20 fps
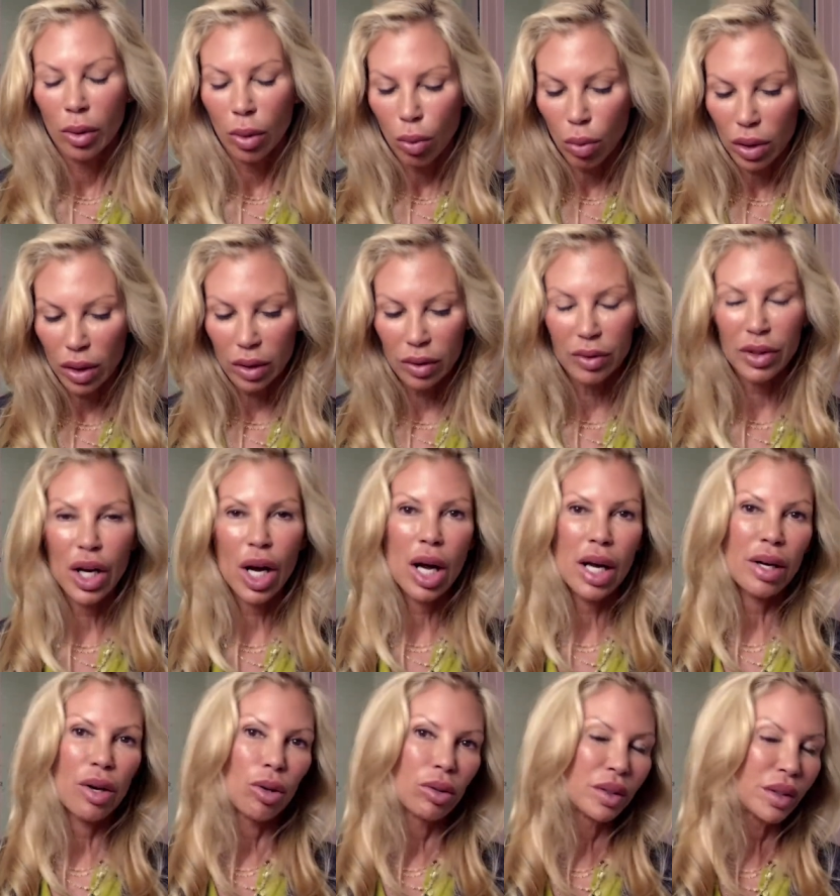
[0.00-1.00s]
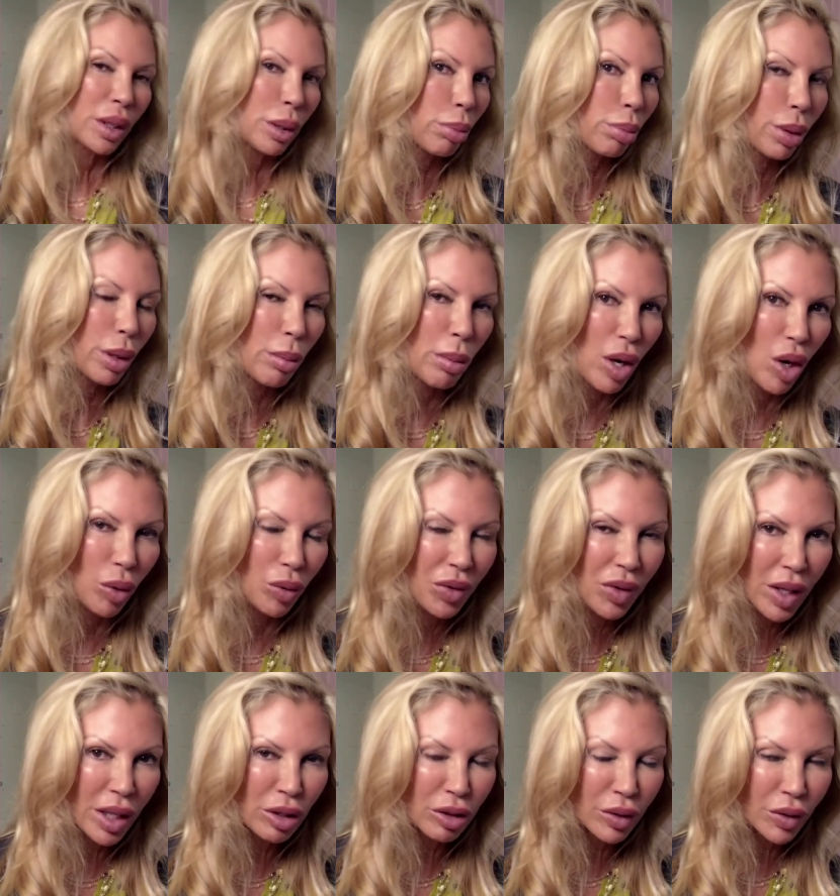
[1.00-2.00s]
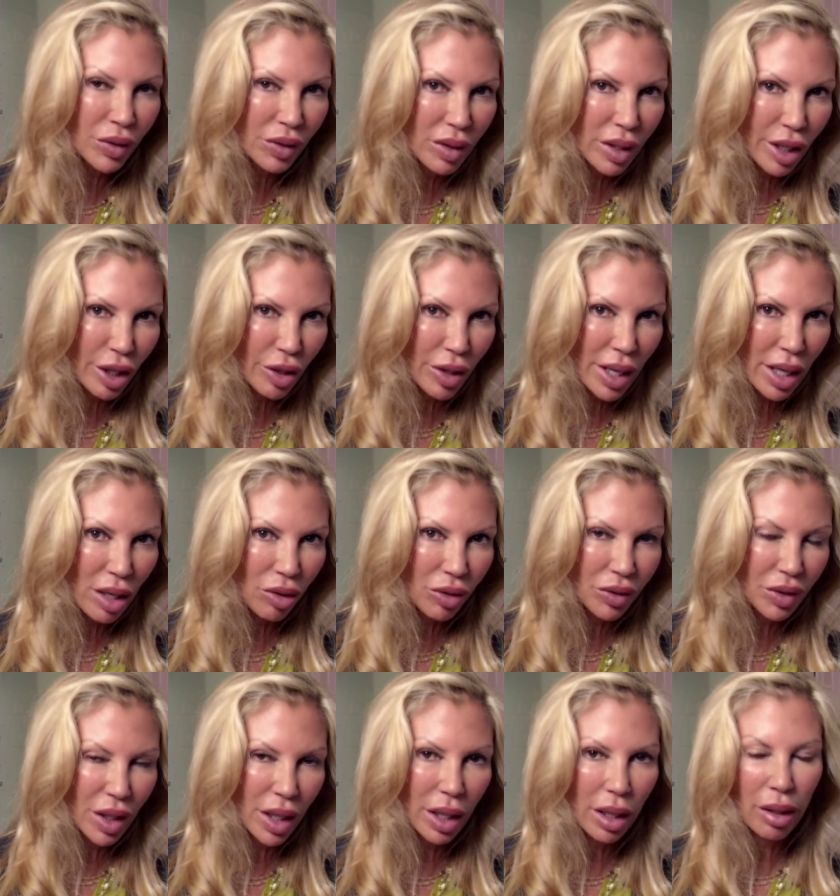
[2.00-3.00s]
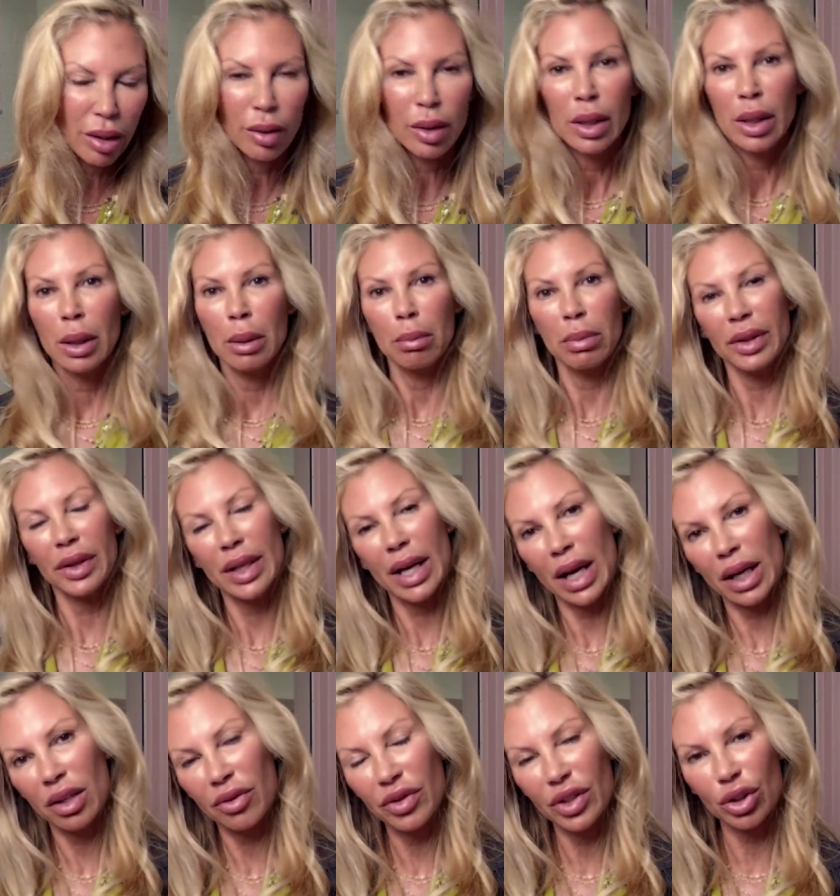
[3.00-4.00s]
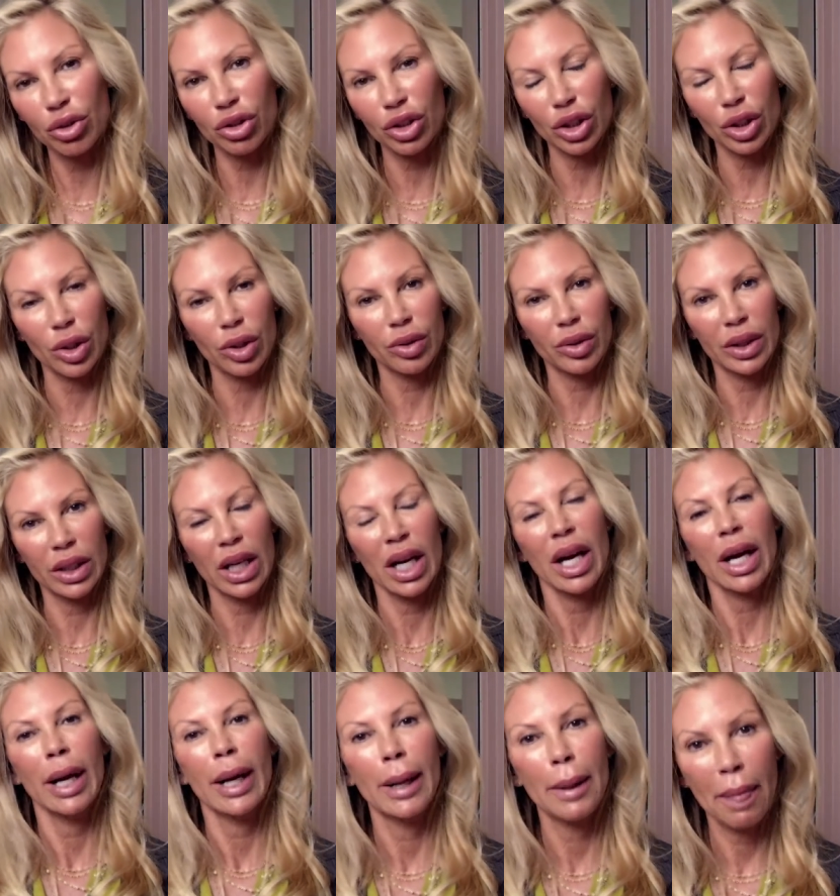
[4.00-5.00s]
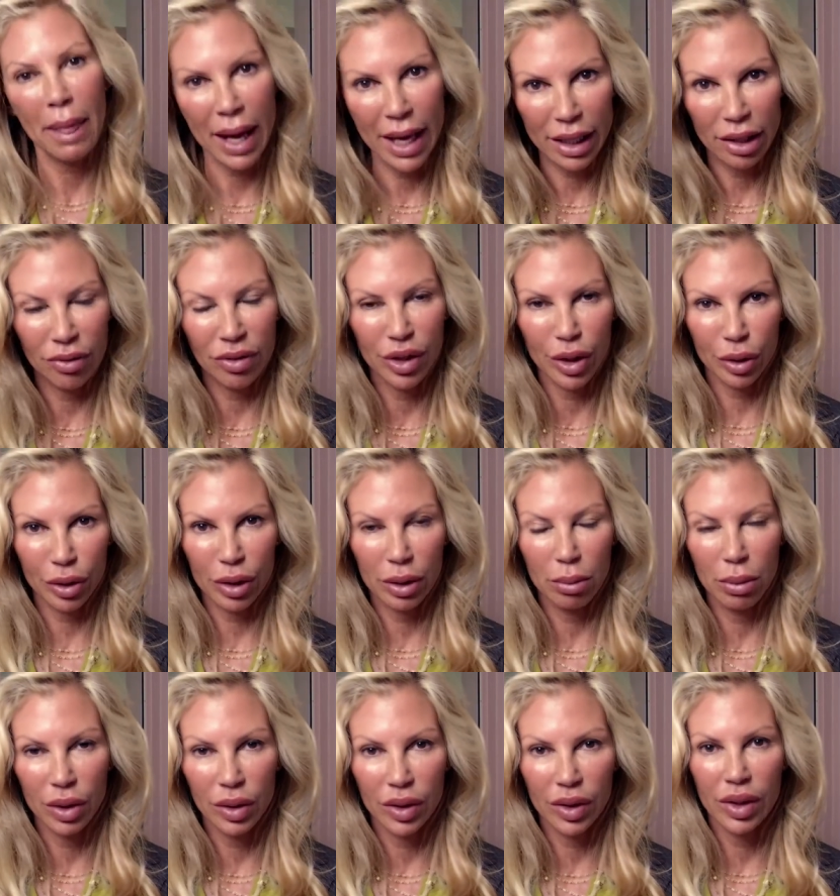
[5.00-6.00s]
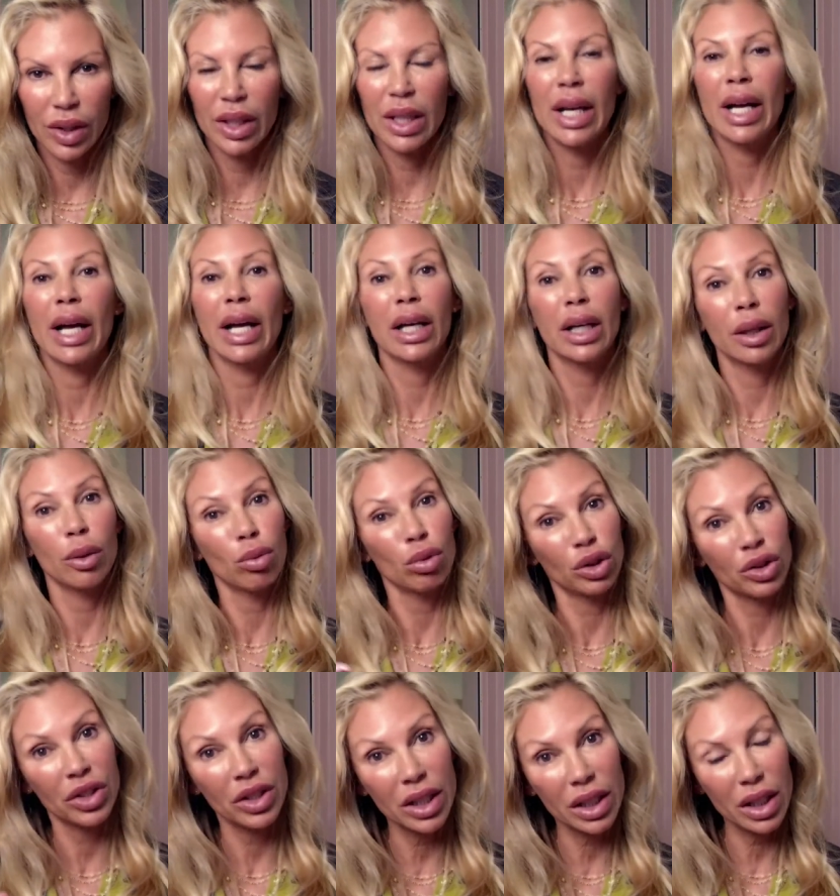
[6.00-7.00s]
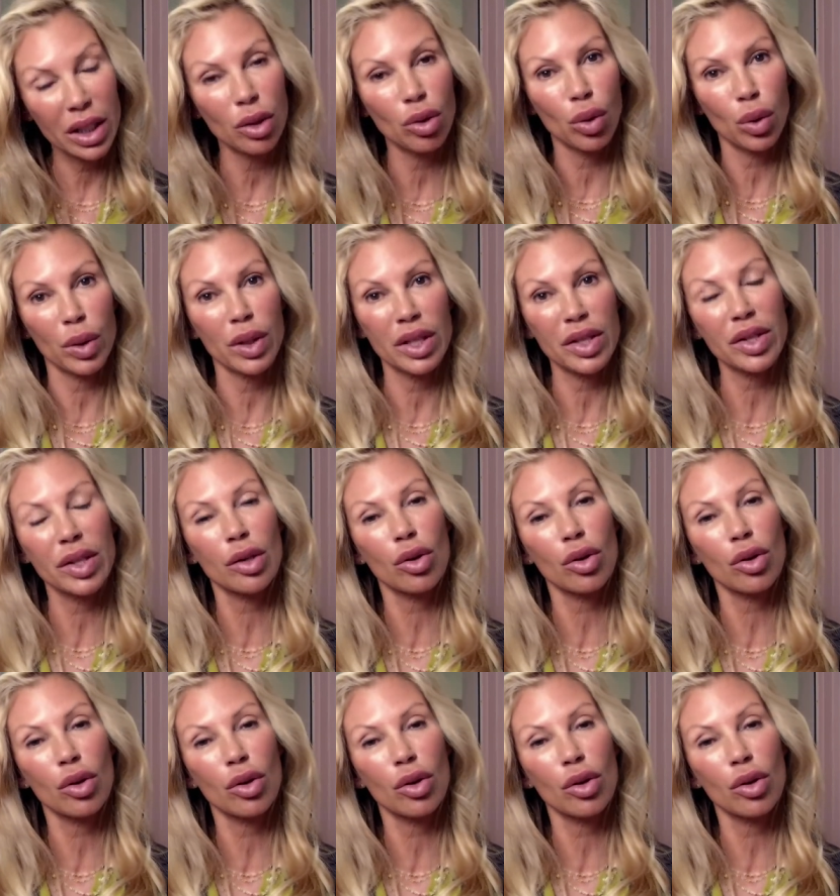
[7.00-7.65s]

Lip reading: will not only promote their health care, but that of their children and that of their community, and it will decrease